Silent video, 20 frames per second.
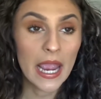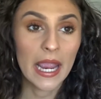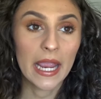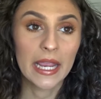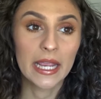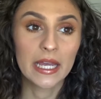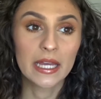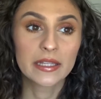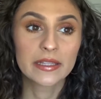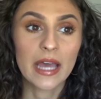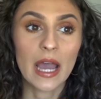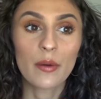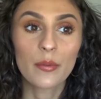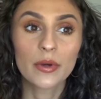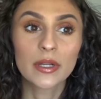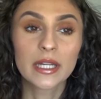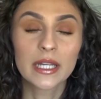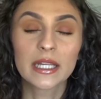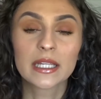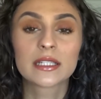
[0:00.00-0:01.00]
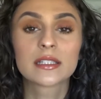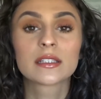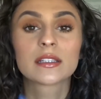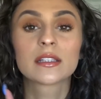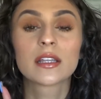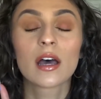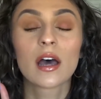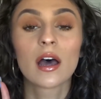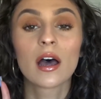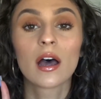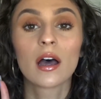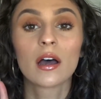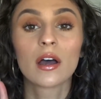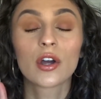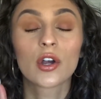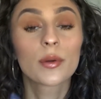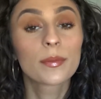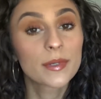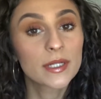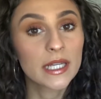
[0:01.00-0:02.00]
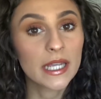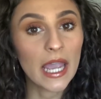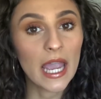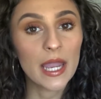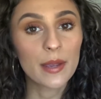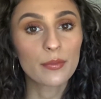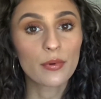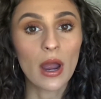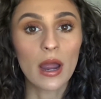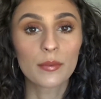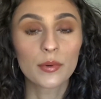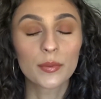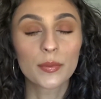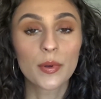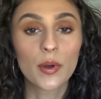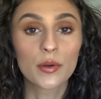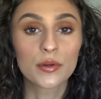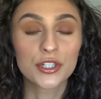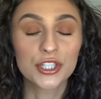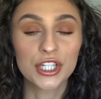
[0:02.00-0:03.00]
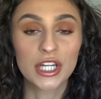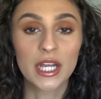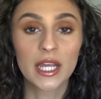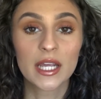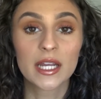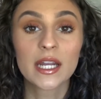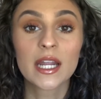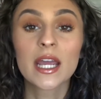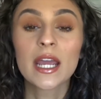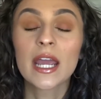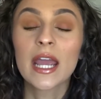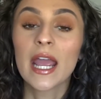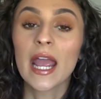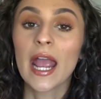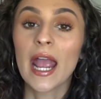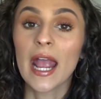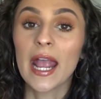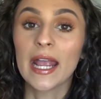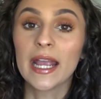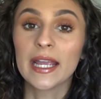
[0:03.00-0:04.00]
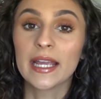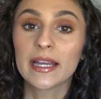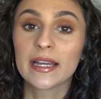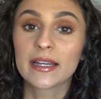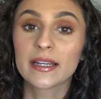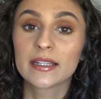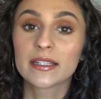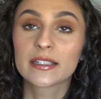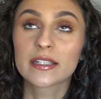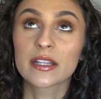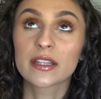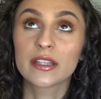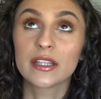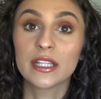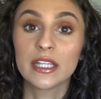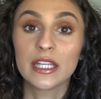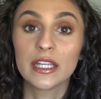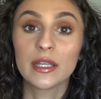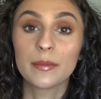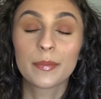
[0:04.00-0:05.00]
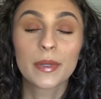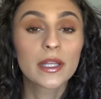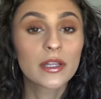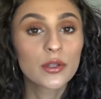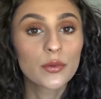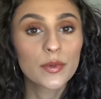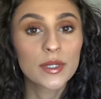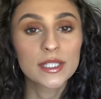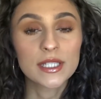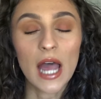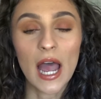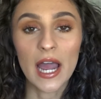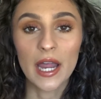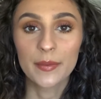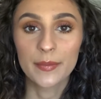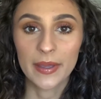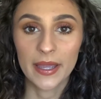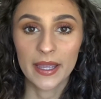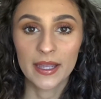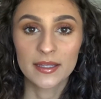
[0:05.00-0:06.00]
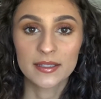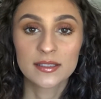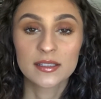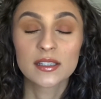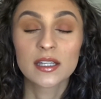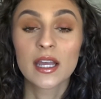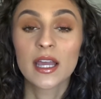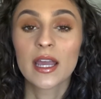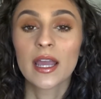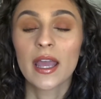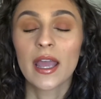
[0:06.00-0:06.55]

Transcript: And that one is the Urban Decay Primer Potion and the P. Louise Eye Base.